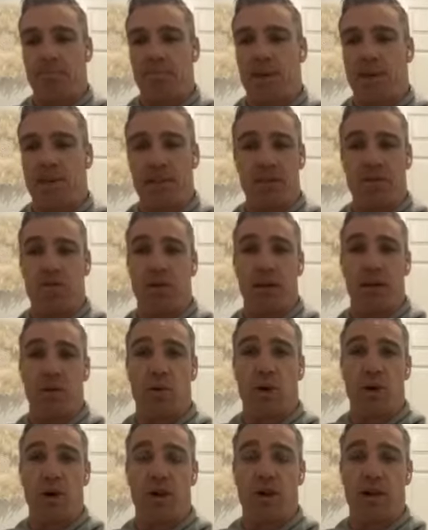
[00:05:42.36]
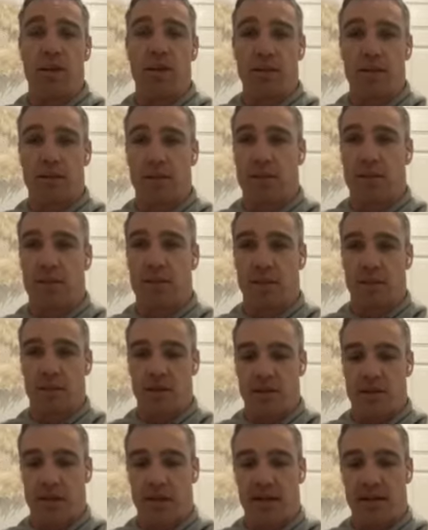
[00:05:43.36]
Didn't really work
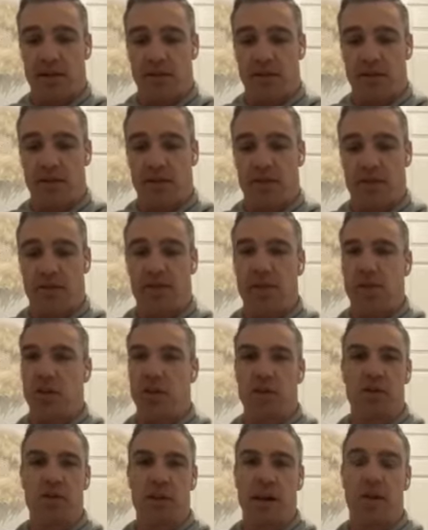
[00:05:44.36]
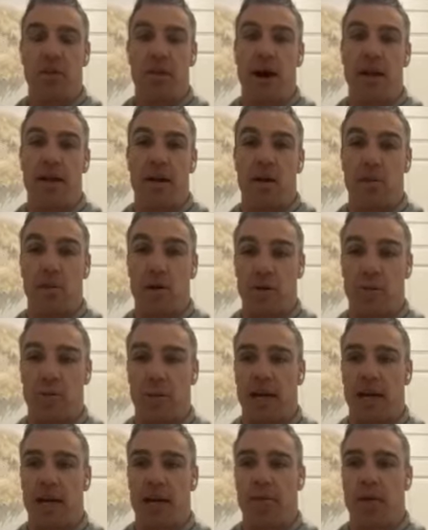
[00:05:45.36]
because they sort of knew straight away that I was
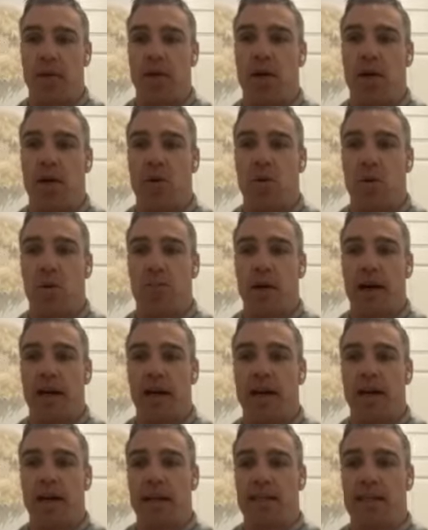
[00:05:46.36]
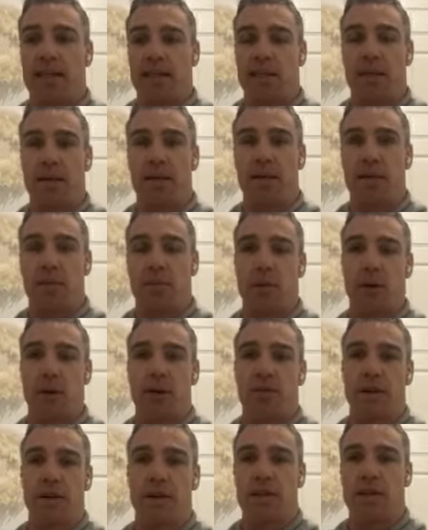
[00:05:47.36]
playing. But we played against the
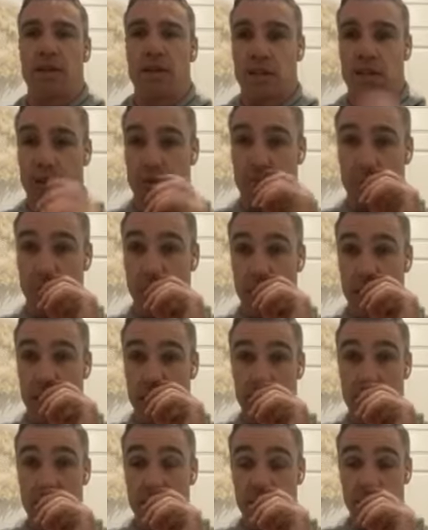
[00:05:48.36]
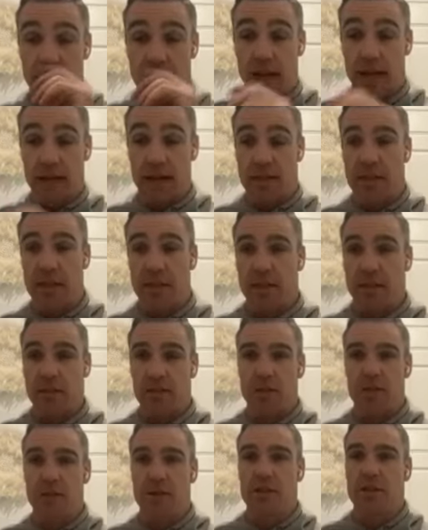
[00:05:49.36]
previous year's premiers in the Sydney
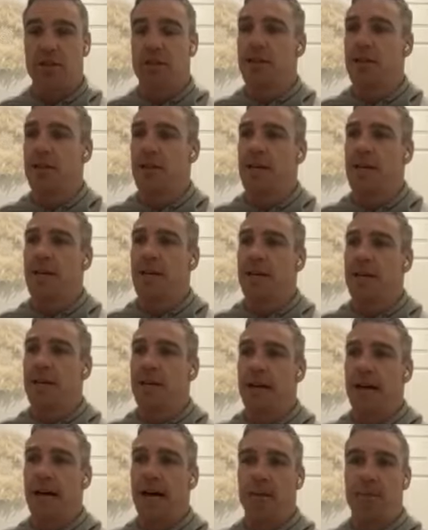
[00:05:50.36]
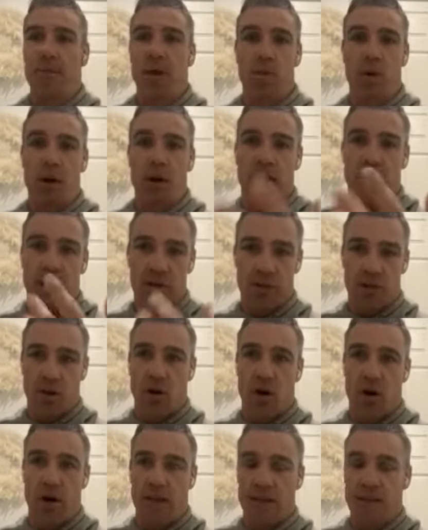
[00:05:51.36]
Roosters. And one of those
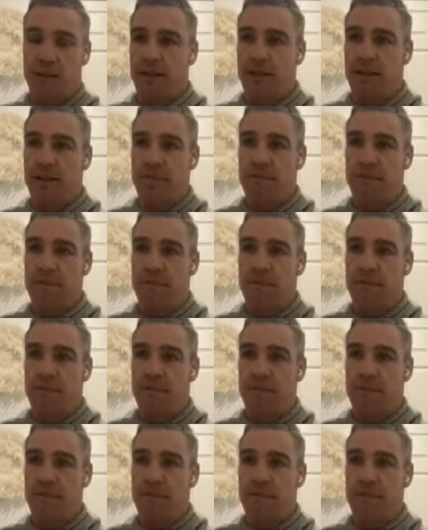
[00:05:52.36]
guys